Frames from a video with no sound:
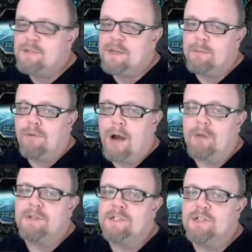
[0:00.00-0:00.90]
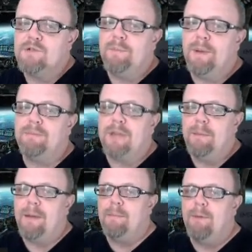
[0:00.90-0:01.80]
in progress. This would be
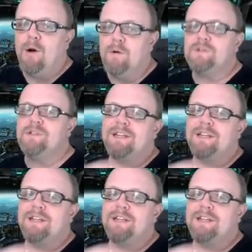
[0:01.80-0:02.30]
play-by-posts that